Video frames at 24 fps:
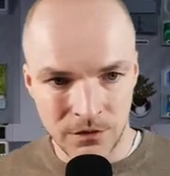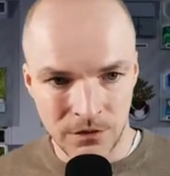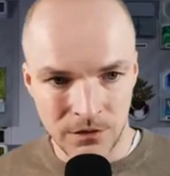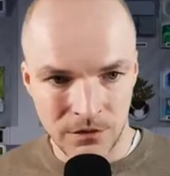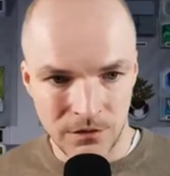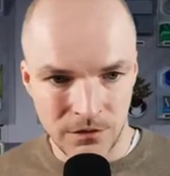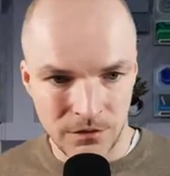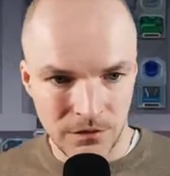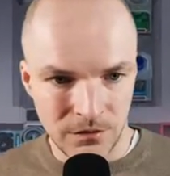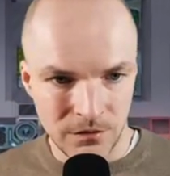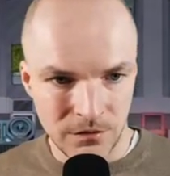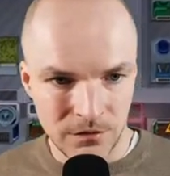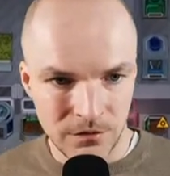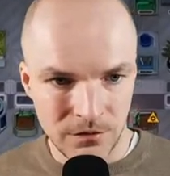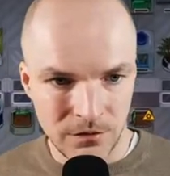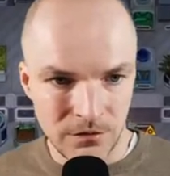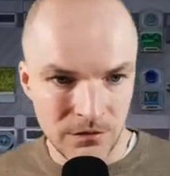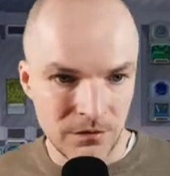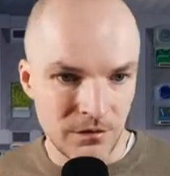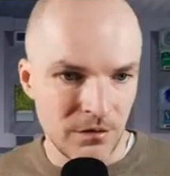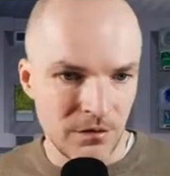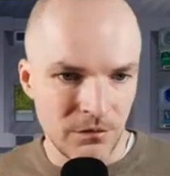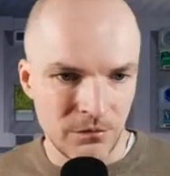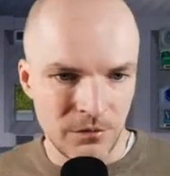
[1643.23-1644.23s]
And
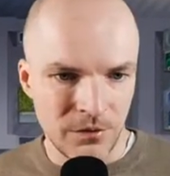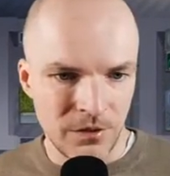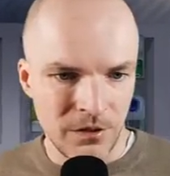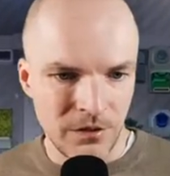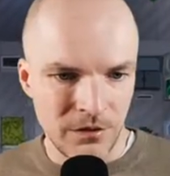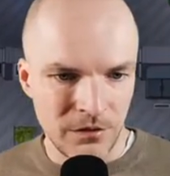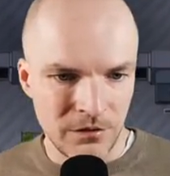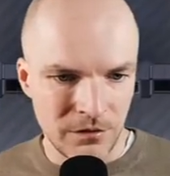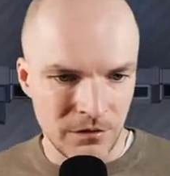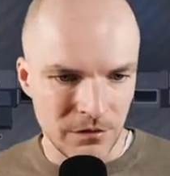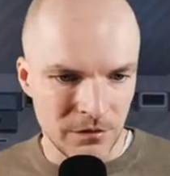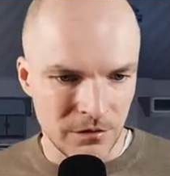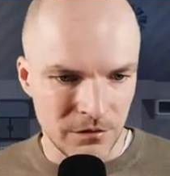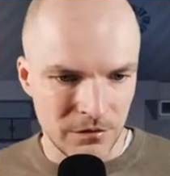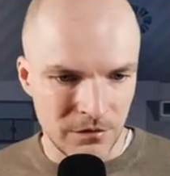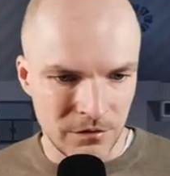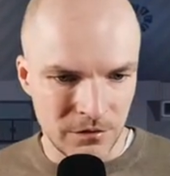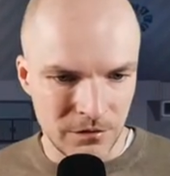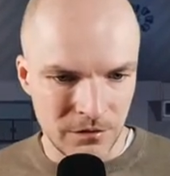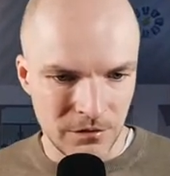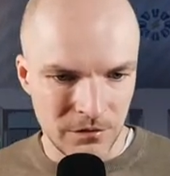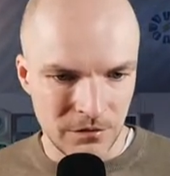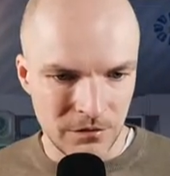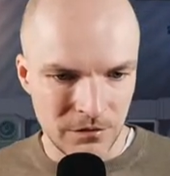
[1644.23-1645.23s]
that's how we add
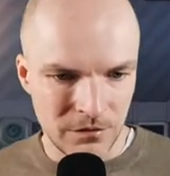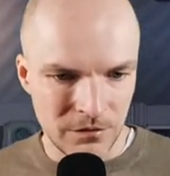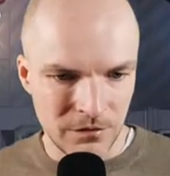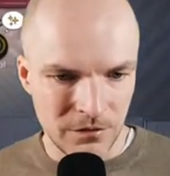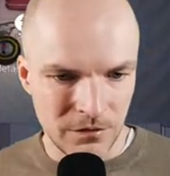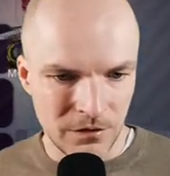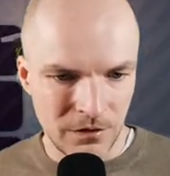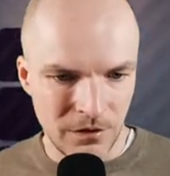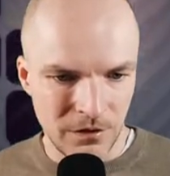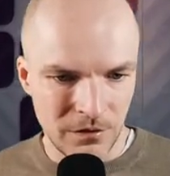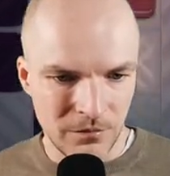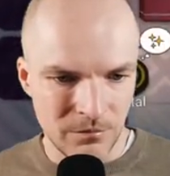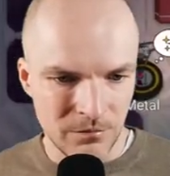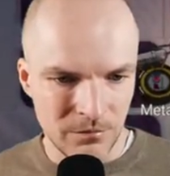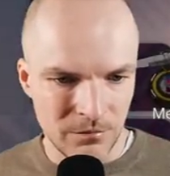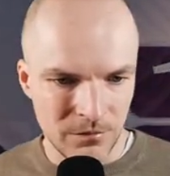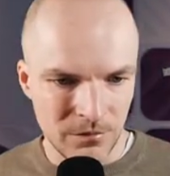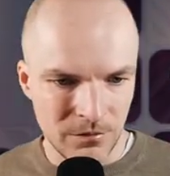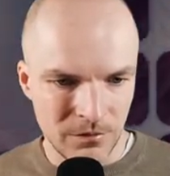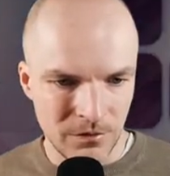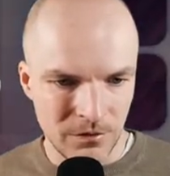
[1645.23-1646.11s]
art into the game.